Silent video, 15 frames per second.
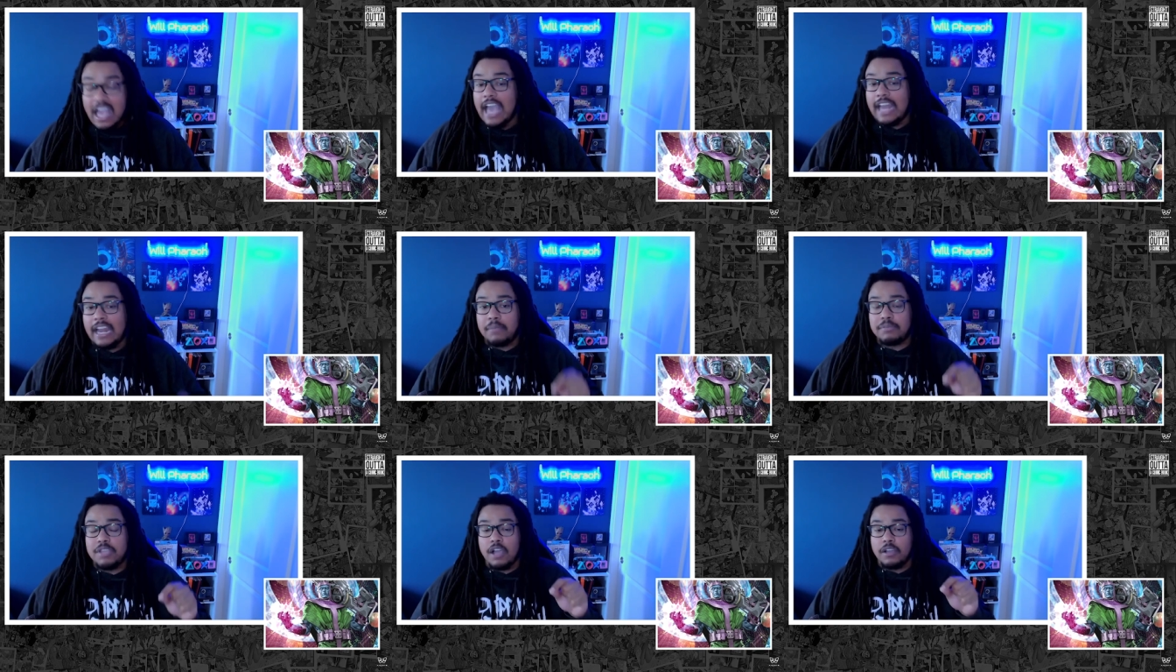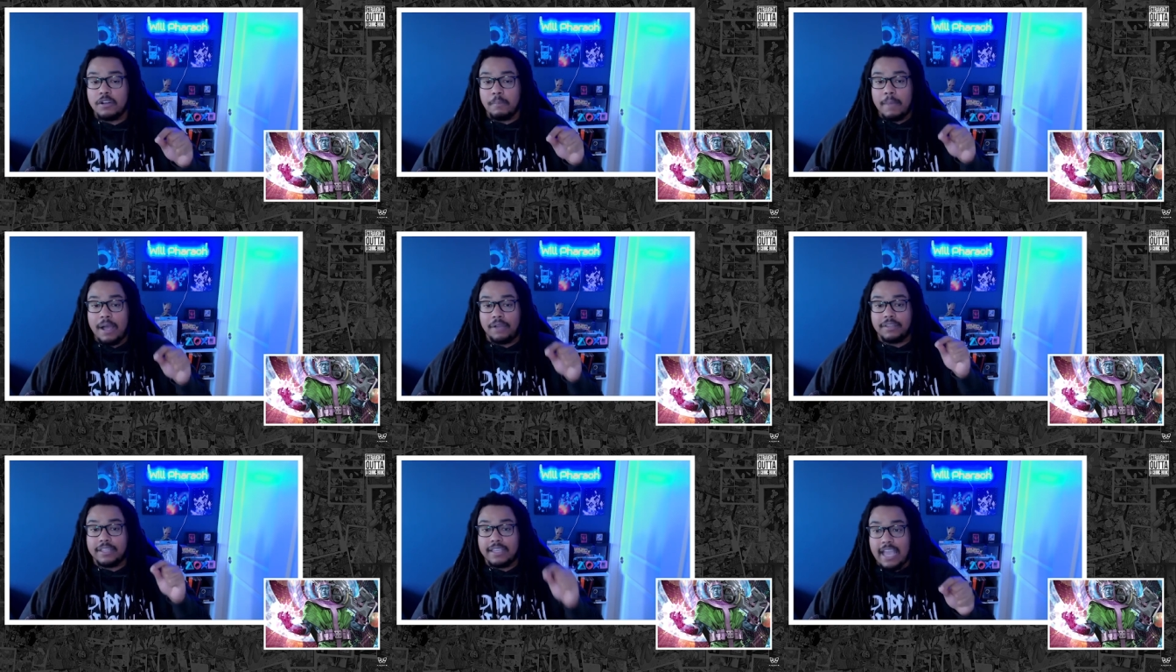And I'm talking
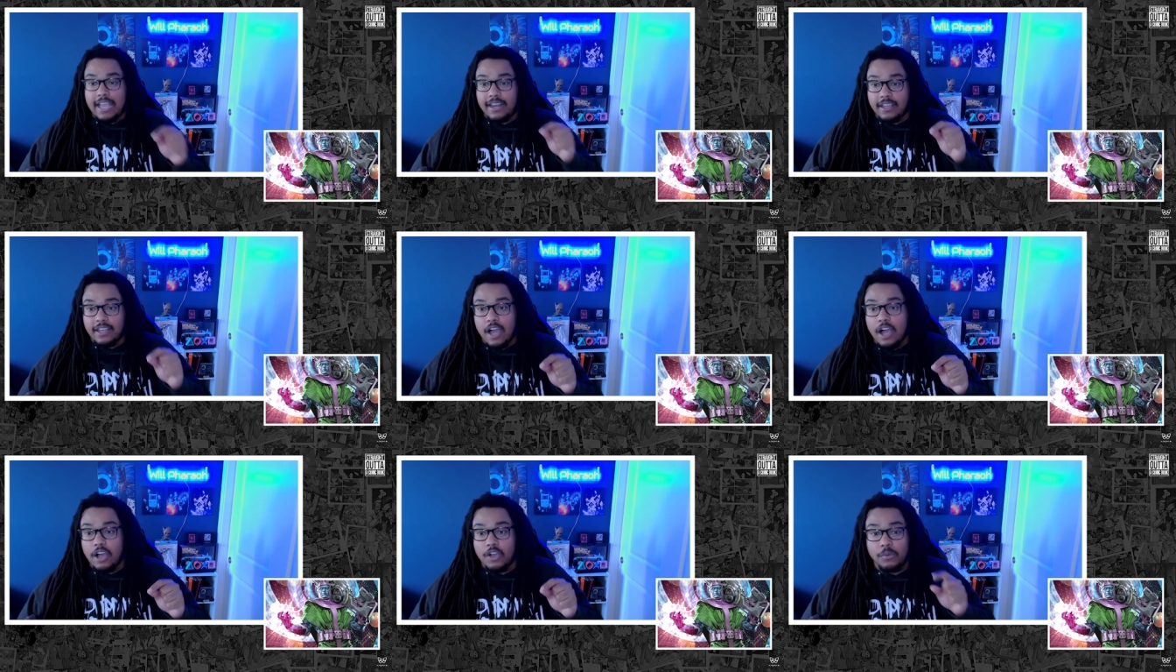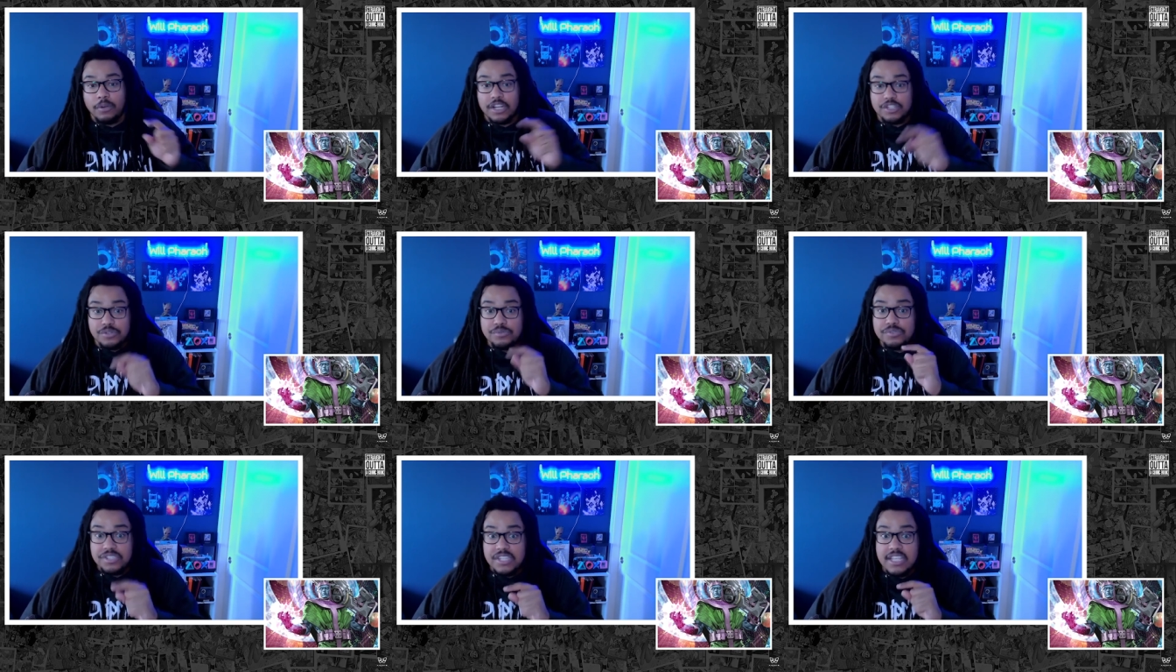about the Kang the Conqueror that
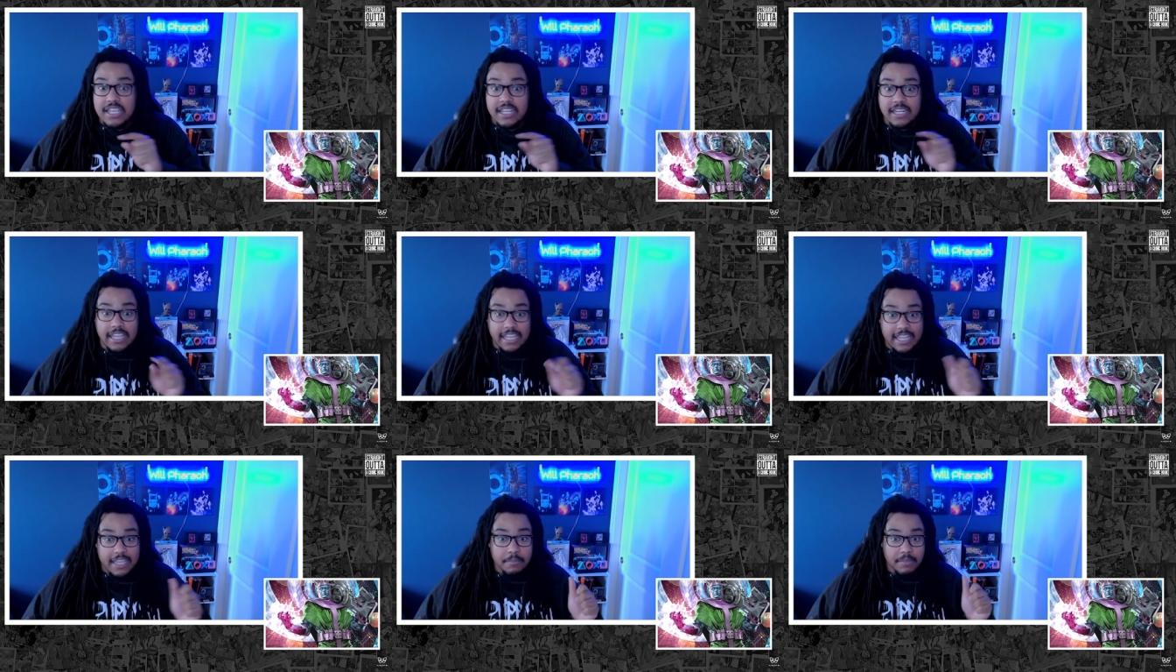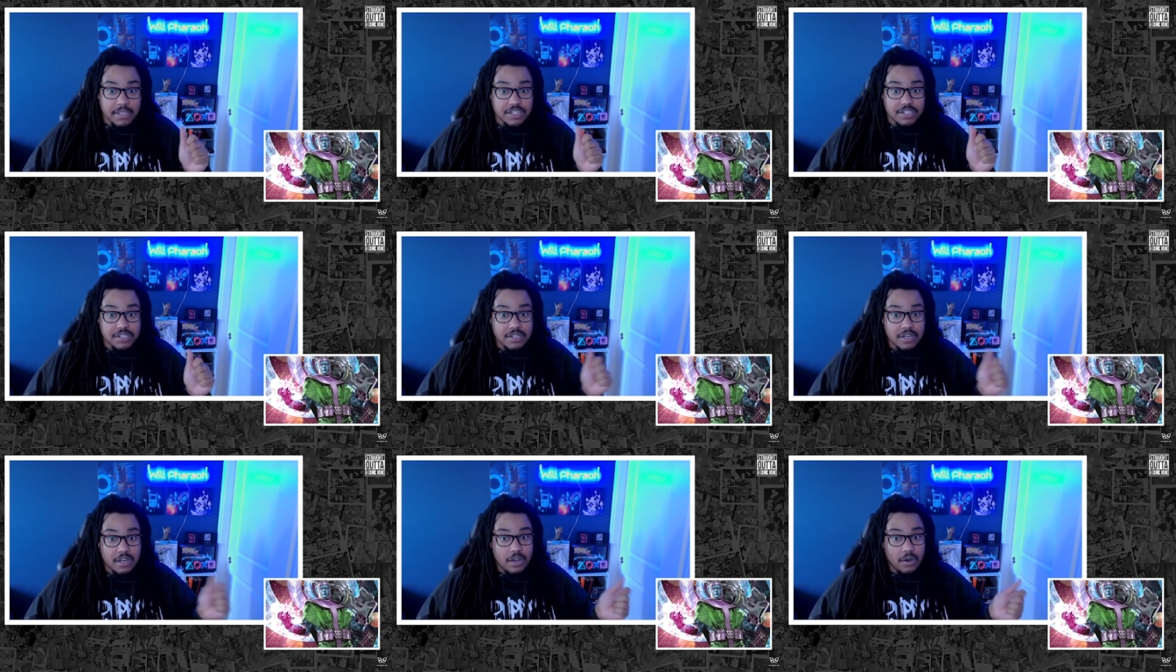you see in the
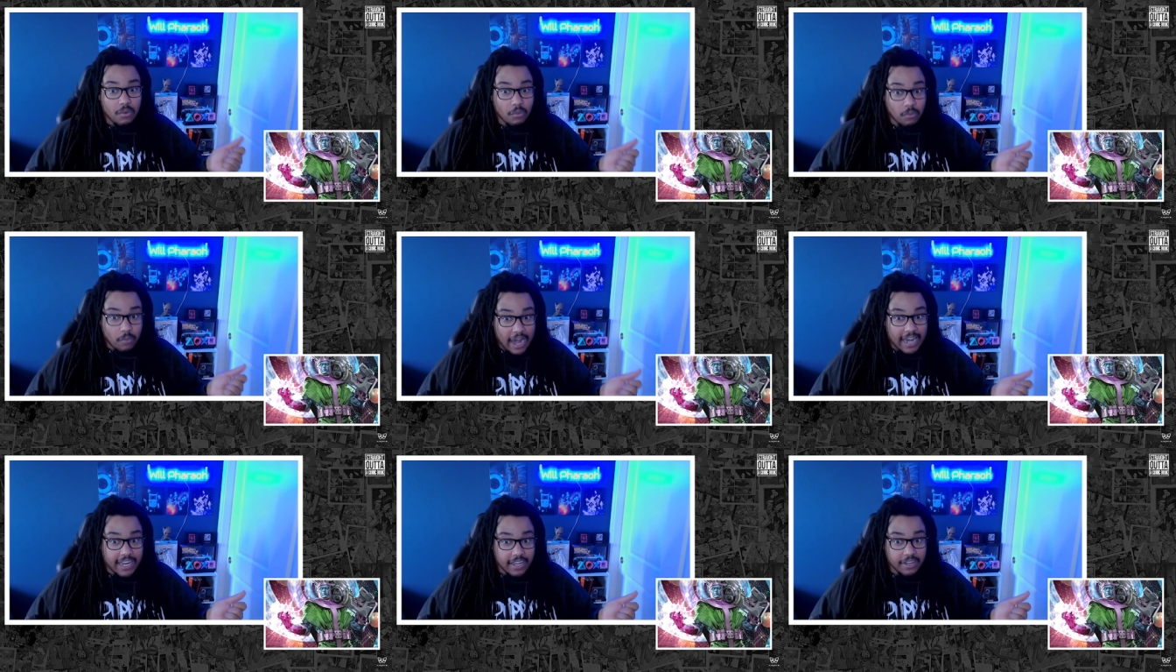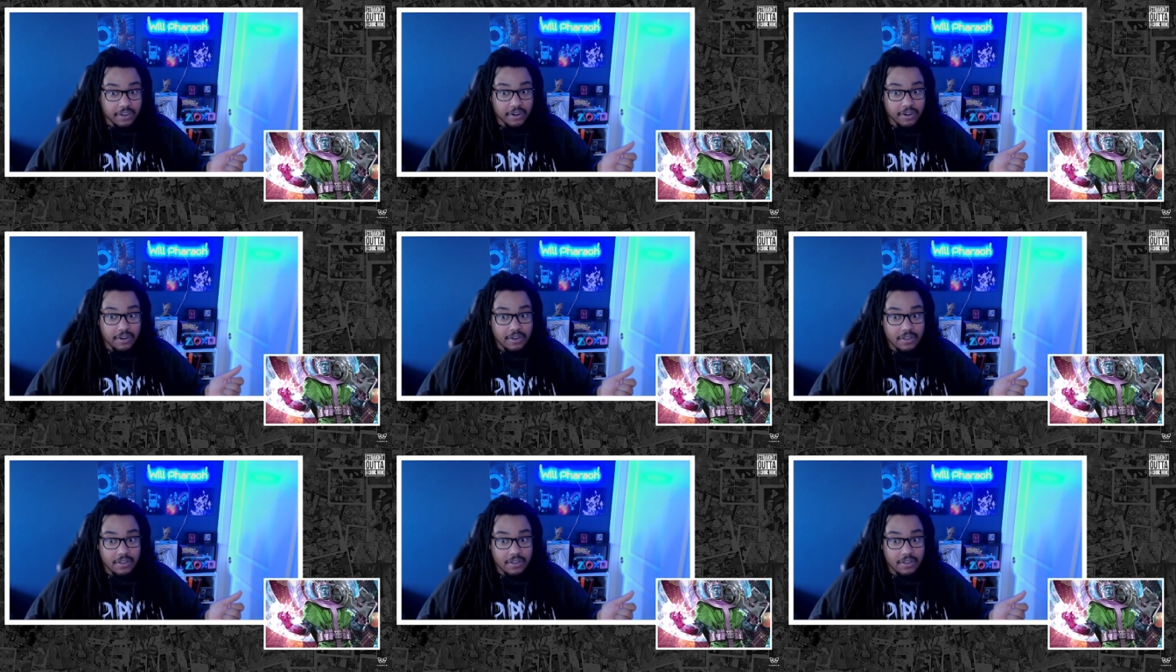image right here.